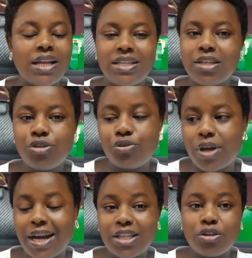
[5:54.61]
attend to
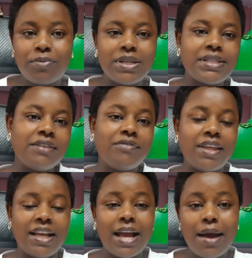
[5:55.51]
your customers if
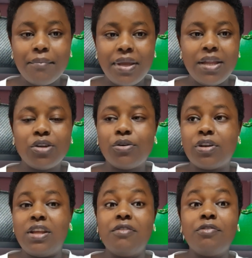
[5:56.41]
they come in,
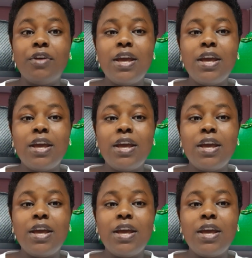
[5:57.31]
or if